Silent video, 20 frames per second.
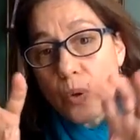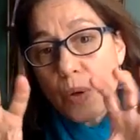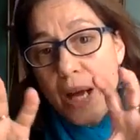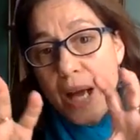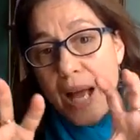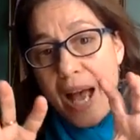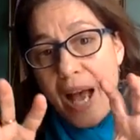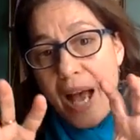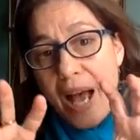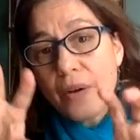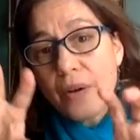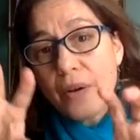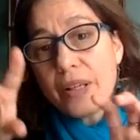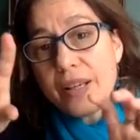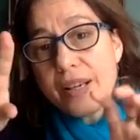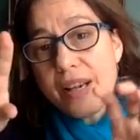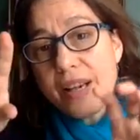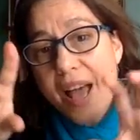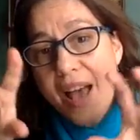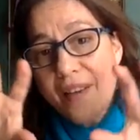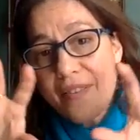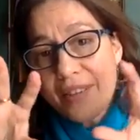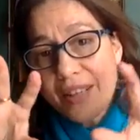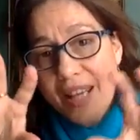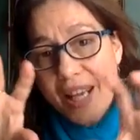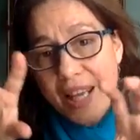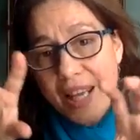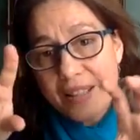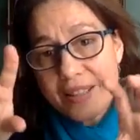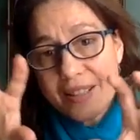how to
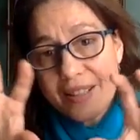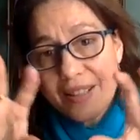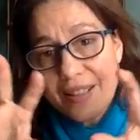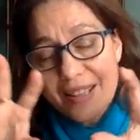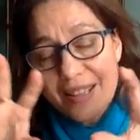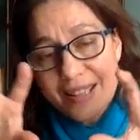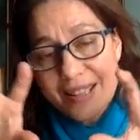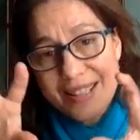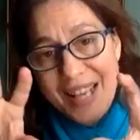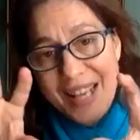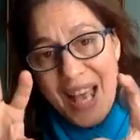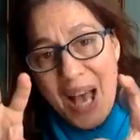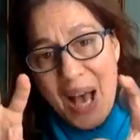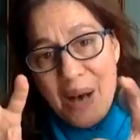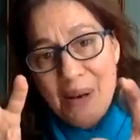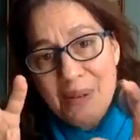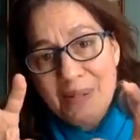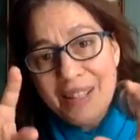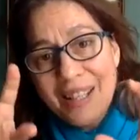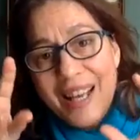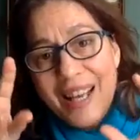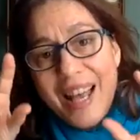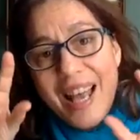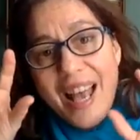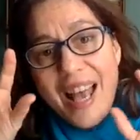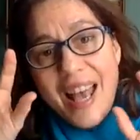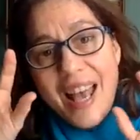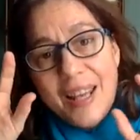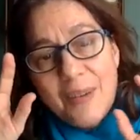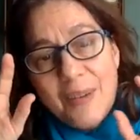navigate this gap?
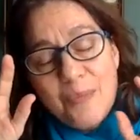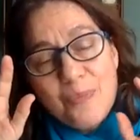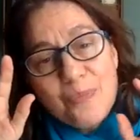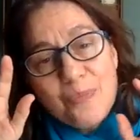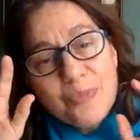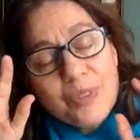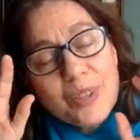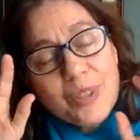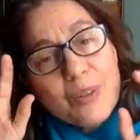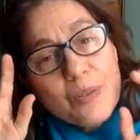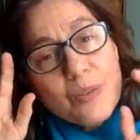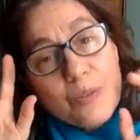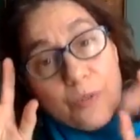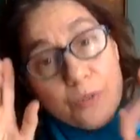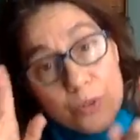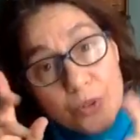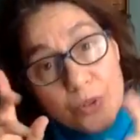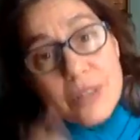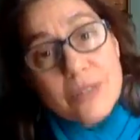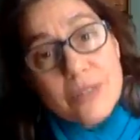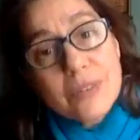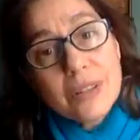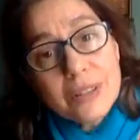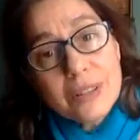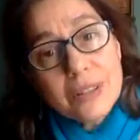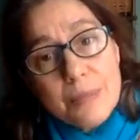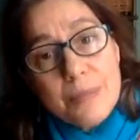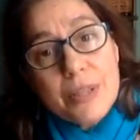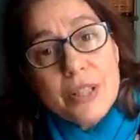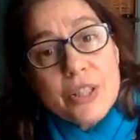And first of all,
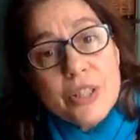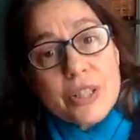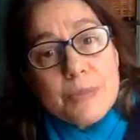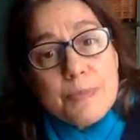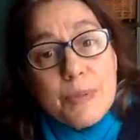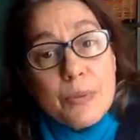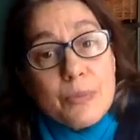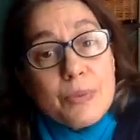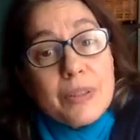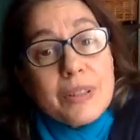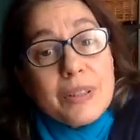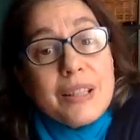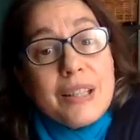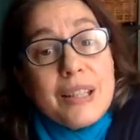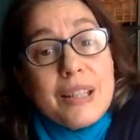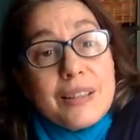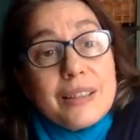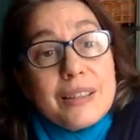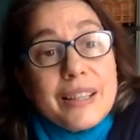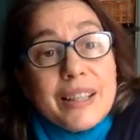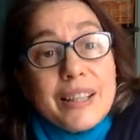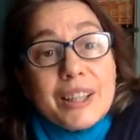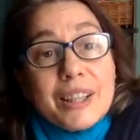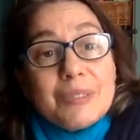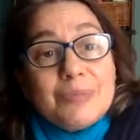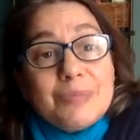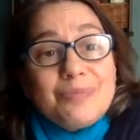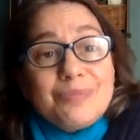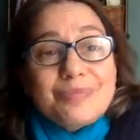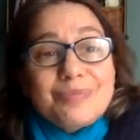let me just be really
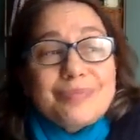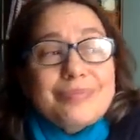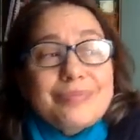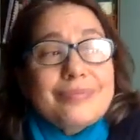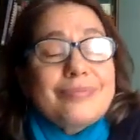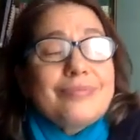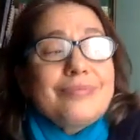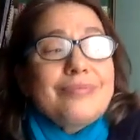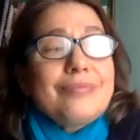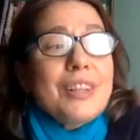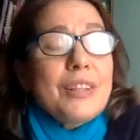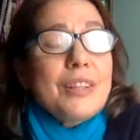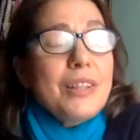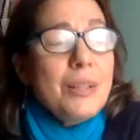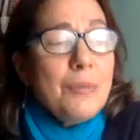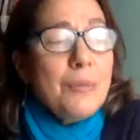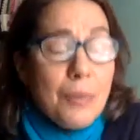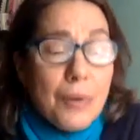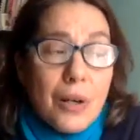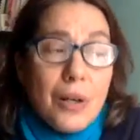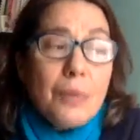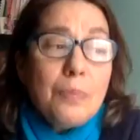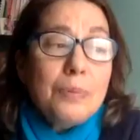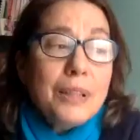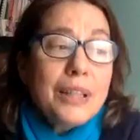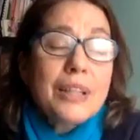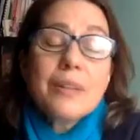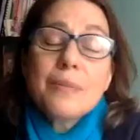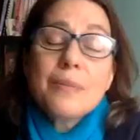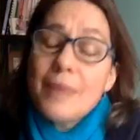clear. The ball
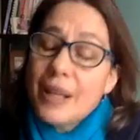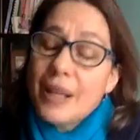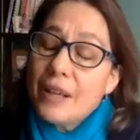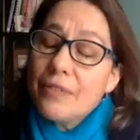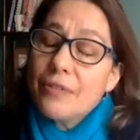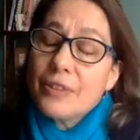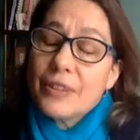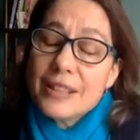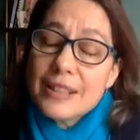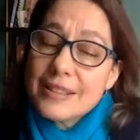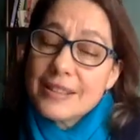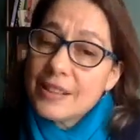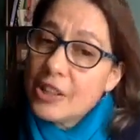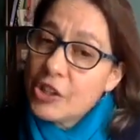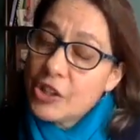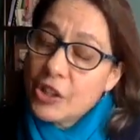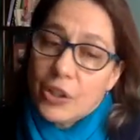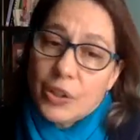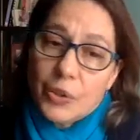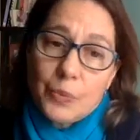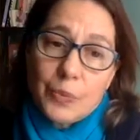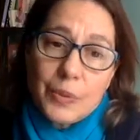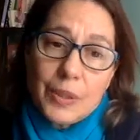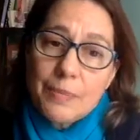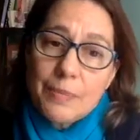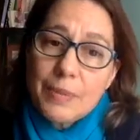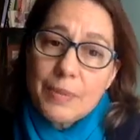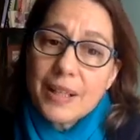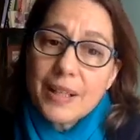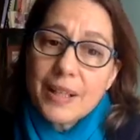player metaphor is such a good one
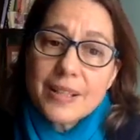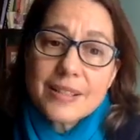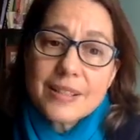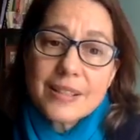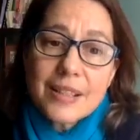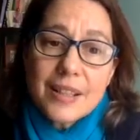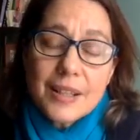because